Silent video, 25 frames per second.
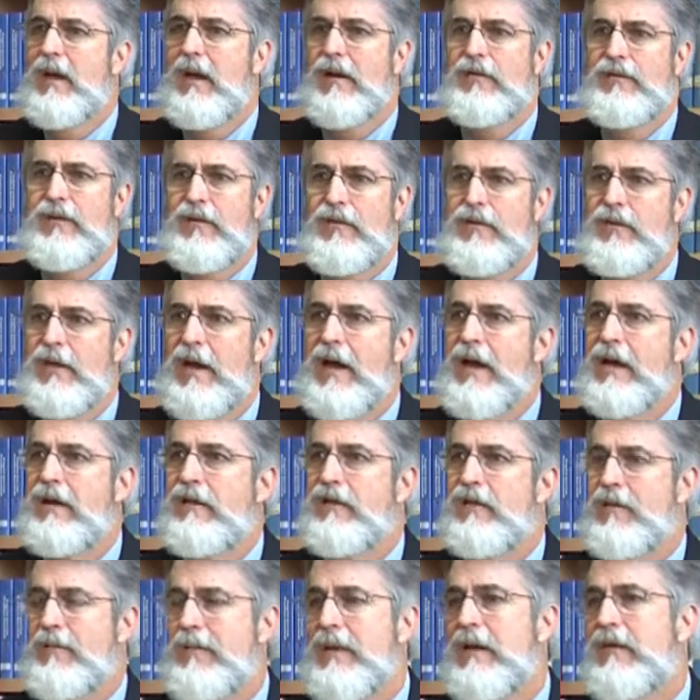designed
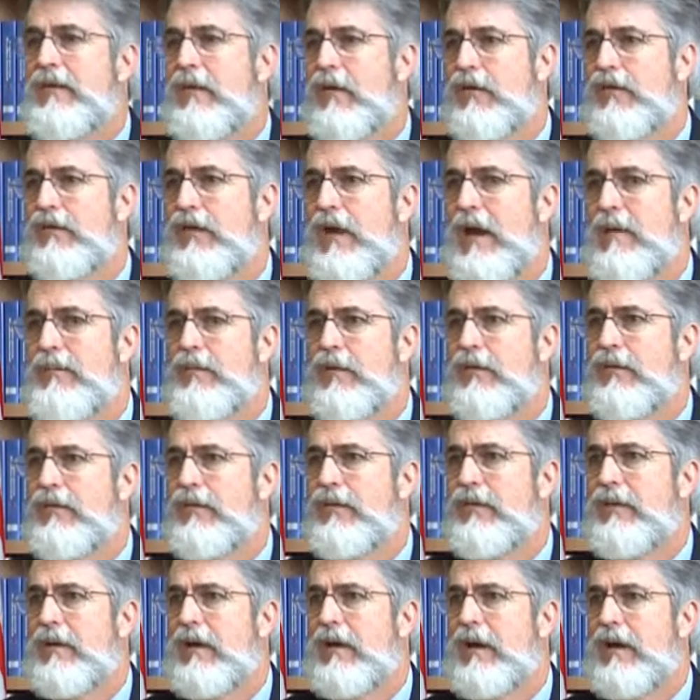to meet those type
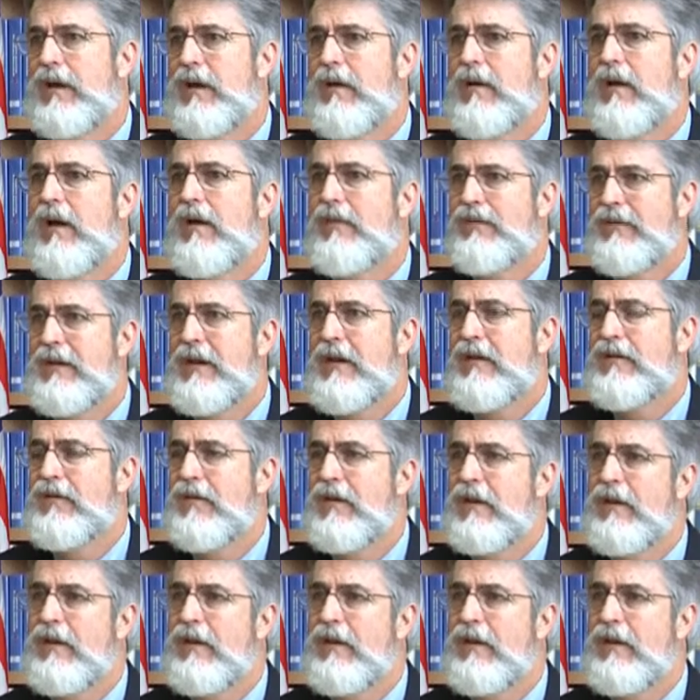of needs and